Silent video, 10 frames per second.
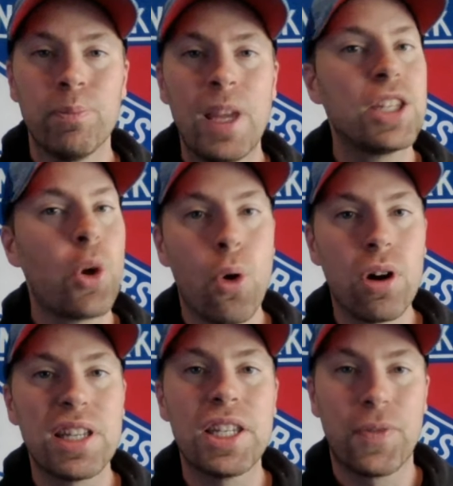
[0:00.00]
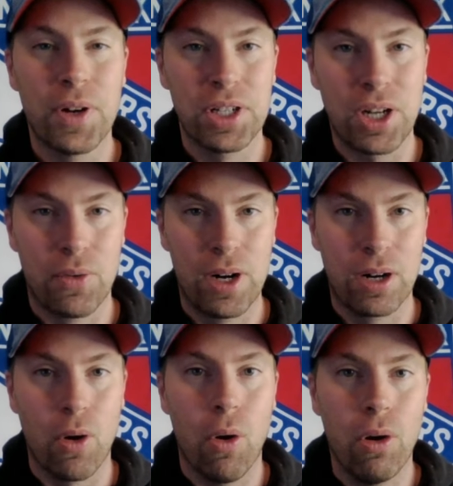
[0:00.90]
he scores his first career
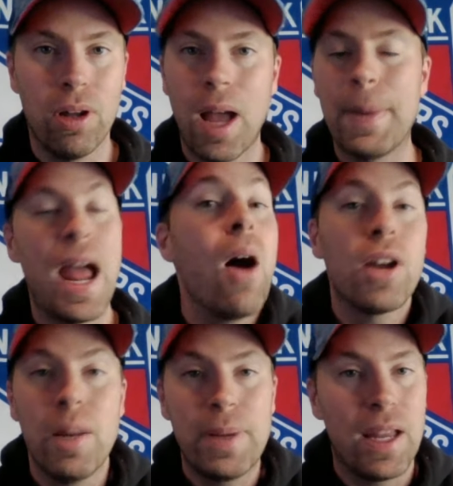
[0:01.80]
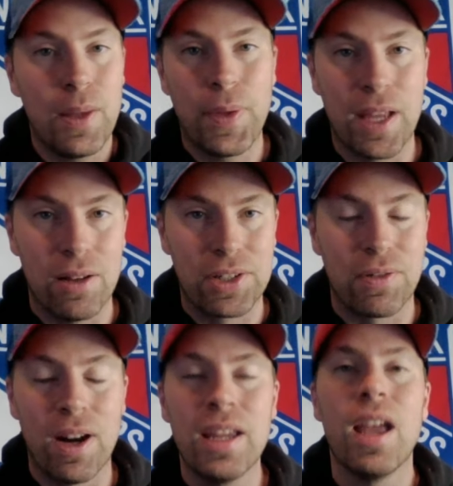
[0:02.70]
goal. I mean, how could it be anything else,
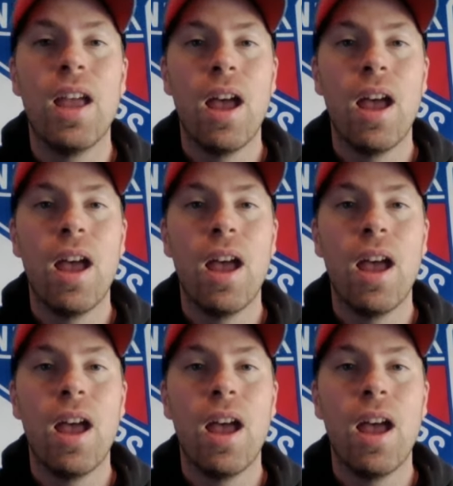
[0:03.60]
right?